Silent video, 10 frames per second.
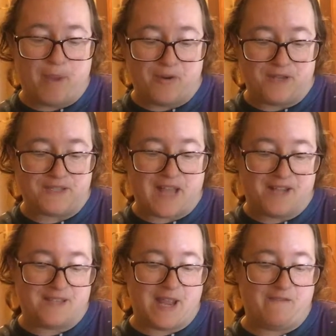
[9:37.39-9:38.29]
Bonus
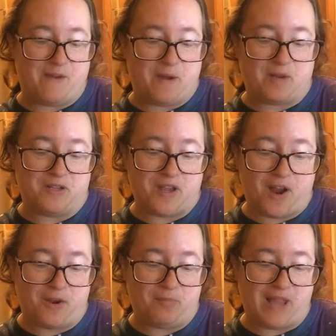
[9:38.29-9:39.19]
content from
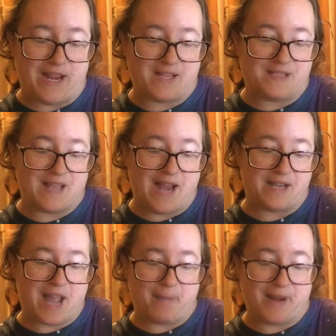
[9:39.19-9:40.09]
Kendare Blake,
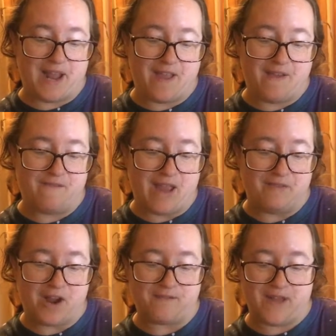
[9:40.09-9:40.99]
signed copy of
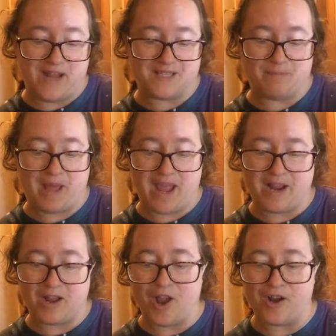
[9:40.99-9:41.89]
Five Dark Fates
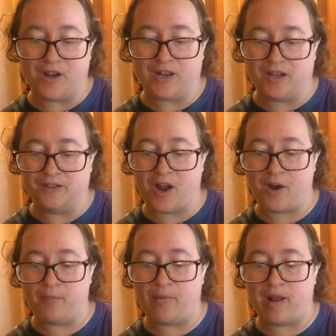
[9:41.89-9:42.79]
by Car
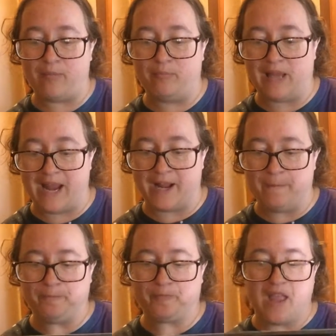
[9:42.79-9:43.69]
Kendare
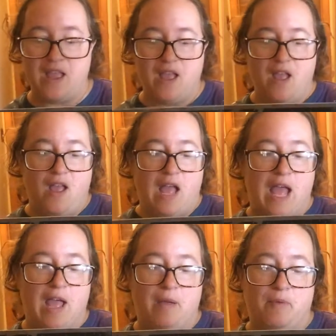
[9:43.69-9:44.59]
Blake.
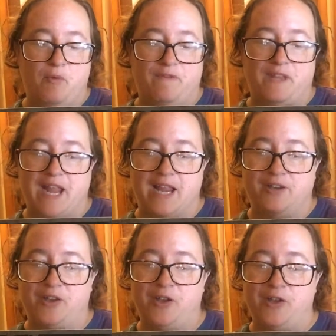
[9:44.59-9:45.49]
Um, with the
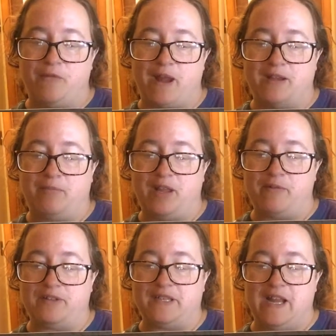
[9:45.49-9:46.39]
candle, you
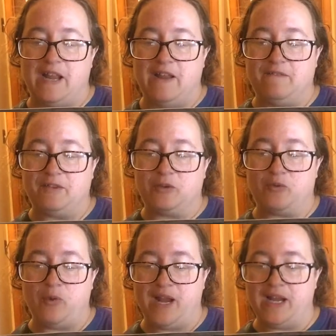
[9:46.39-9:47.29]
randomly received
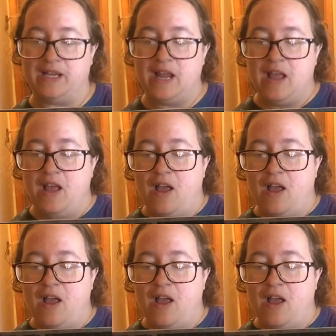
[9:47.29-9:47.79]
Queen.